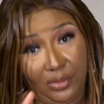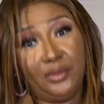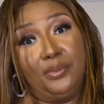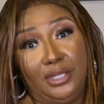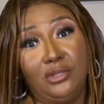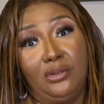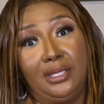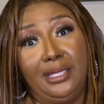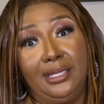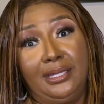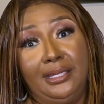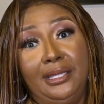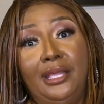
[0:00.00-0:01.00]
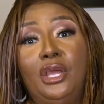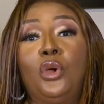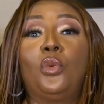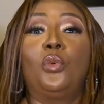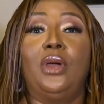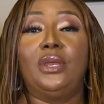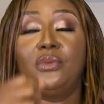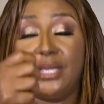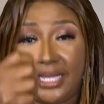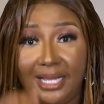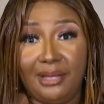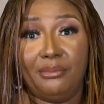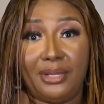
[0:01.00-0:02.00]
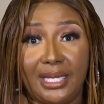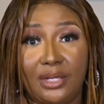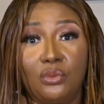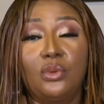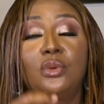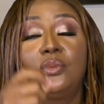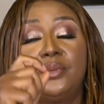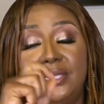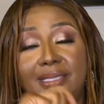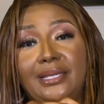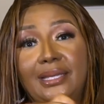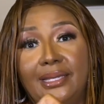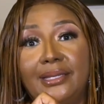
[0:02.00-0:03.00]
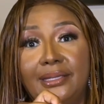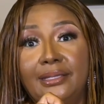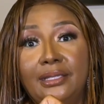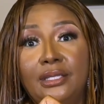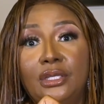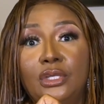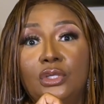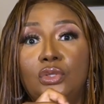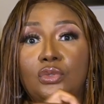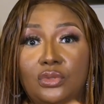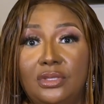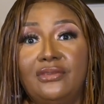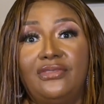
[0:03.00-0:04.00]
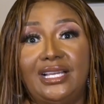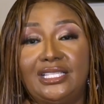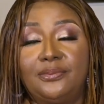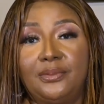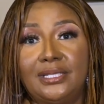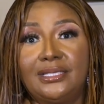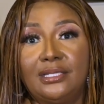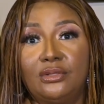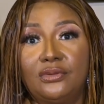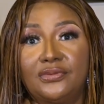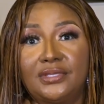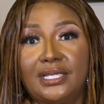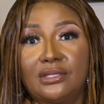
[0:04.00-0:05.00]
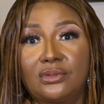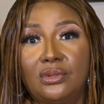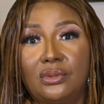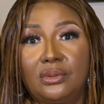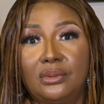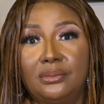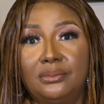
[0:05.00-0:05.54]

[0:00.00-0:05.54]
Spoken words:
will be talking. When we come back, we will be saying to the Vice President of SASCOC,